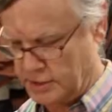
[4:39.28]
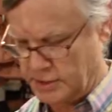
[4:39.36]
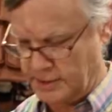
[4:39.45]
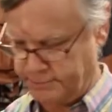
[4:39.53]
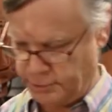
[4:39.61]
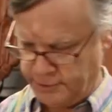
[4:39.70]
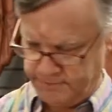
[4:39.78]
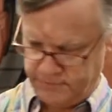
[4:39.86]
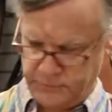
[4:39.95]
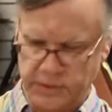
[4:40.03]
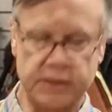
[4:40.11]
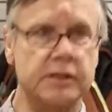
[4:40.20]
zipper,
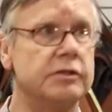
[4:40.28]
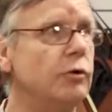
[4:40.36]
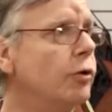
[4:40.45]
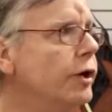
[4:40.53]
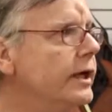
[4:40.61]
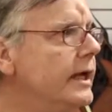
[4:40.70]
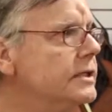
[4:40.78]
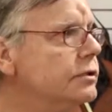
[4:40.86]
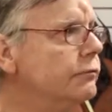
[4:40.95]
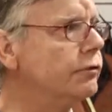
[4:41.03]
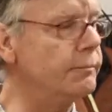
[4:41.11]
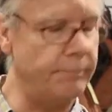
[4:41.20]
this is an organizer front